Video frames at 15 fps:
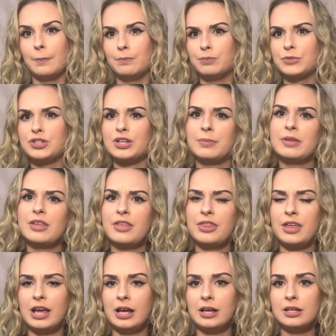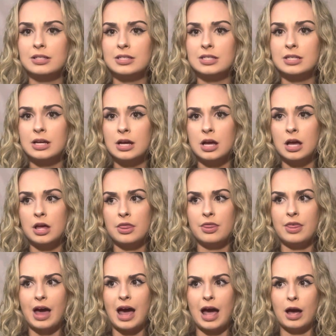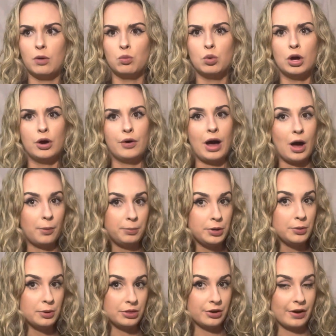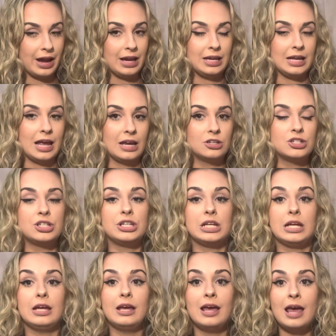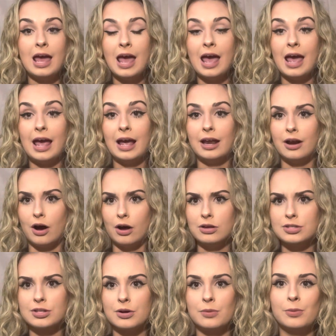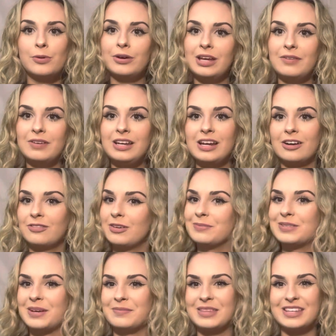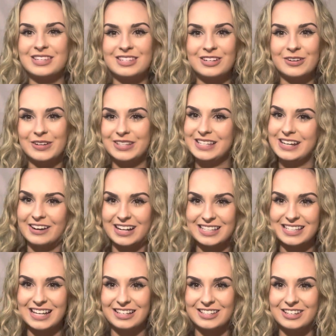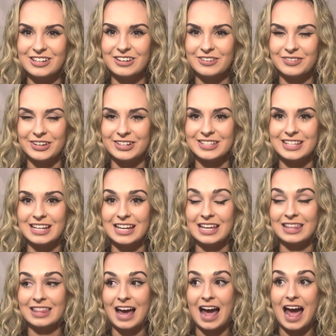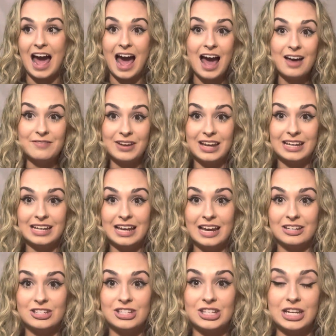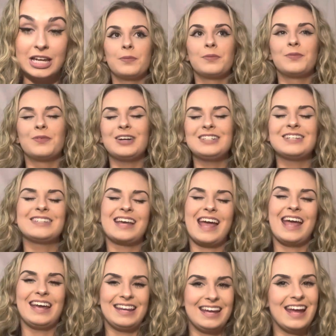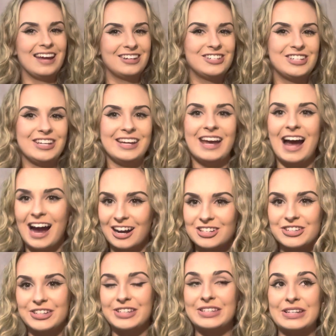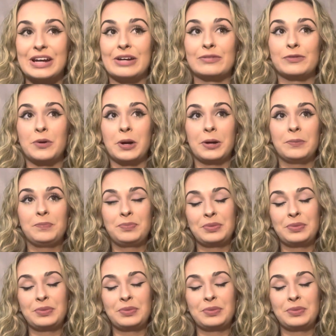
Some of the things that will help you with your ADHD. And also, we'll even hear from some of the students here at Stetson University that have ADHD. What does ADHD actually stand for?